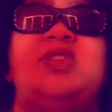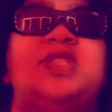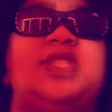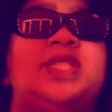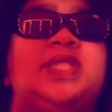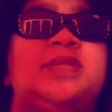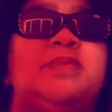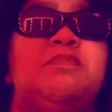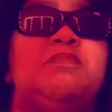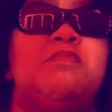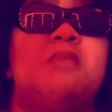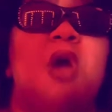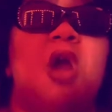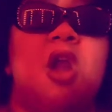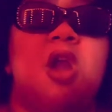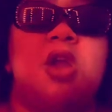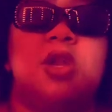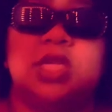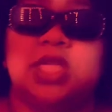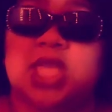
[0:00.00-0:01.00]

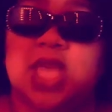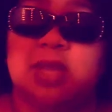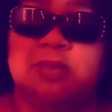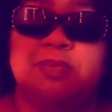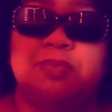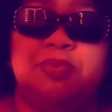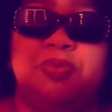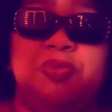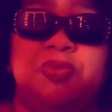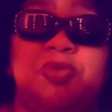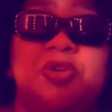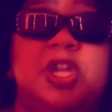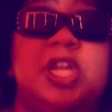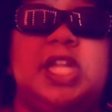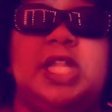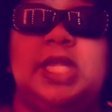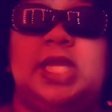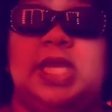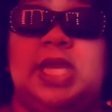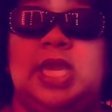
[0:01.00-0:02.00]
smart and
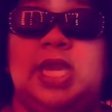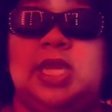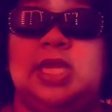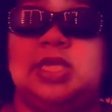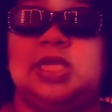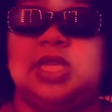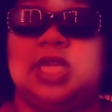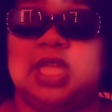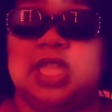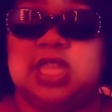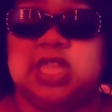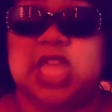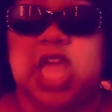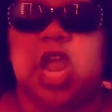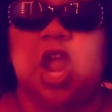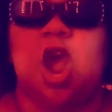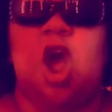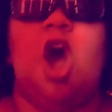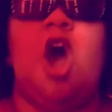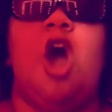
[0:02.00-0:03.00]
brilliant
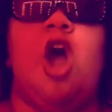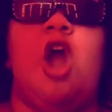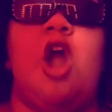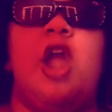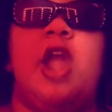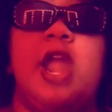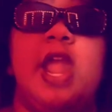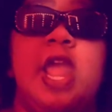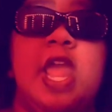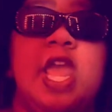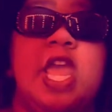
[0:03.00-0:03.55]
they are.